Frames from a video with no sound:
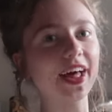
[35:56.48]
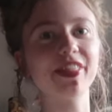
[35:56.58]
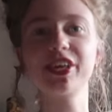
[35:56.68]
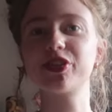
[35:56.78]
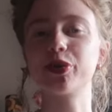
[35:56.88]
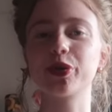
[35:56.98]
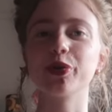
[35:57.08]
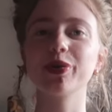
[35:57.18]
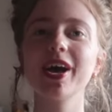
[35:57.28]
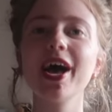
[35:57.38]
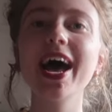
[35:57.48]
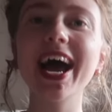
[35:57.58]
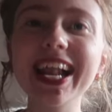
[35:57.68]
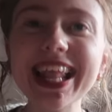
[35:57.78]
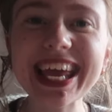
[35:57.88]
I think it's so cute.
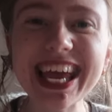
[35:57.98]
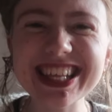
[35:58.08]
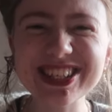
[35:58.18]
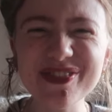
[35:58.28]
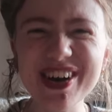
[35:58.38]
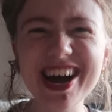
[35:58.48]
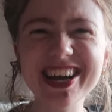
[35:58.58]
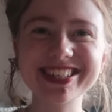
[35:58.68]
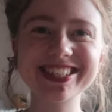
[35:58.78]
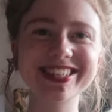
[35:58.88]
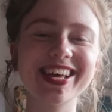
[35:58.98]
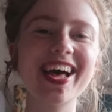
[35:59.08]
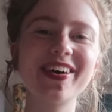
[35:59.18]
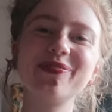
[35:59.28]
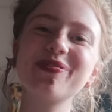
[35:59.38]
I like it
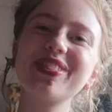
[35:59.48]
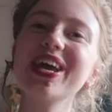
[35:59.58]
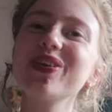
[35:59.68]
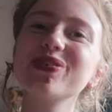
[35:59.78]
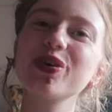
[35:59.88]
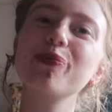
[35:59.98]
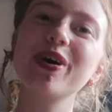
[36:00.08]
so much! Thank you so